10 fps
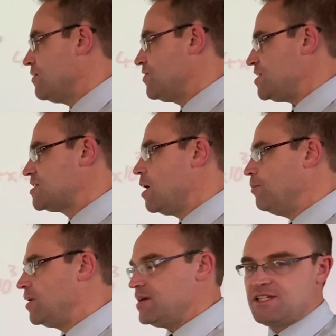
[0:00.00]
This
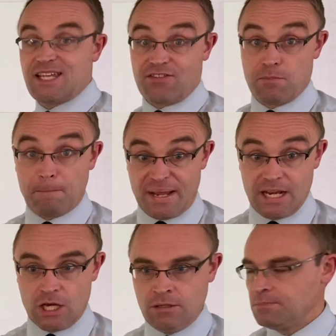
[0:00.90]
number is 7
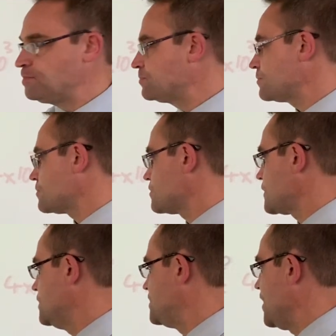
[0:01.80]
billion.
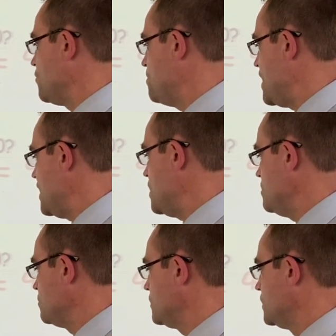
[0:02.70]
7
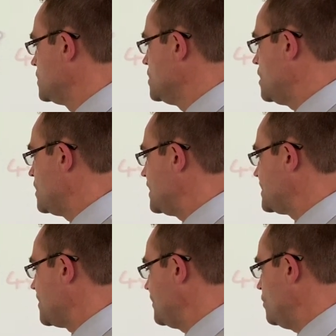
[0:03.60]
billion.
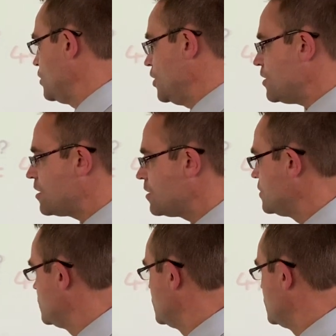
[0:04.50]
Let's have a little look.